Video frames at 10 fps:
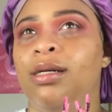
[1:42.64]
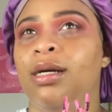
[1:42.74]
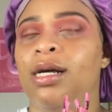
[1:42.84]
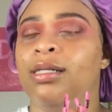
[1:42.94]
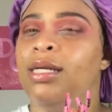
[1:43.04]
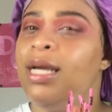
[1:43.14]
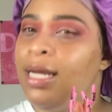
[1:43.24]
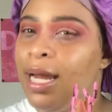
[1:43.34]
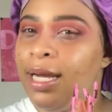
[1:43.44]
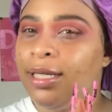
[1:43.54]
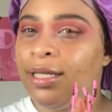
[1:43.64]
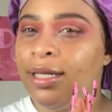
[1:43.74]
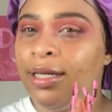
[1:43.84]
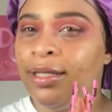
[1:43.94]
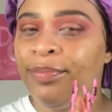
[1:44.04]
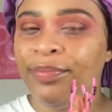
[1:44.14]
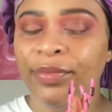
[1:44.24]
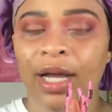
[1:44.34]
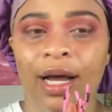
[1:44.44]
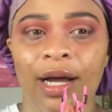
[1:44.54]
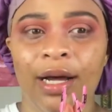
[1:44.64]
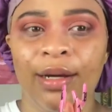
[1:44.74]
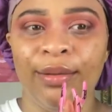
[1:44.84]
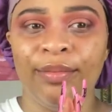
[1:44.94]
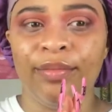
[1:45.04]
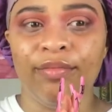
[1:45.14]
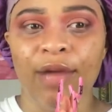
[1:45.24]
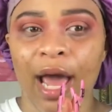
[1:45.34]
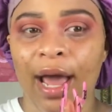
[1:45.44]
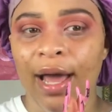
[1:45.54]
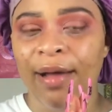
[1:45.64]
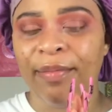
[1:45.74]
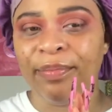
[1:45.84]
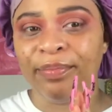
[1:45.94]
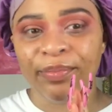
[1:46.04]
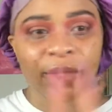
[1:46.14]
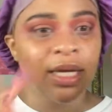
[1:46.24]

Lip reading: a teenager, and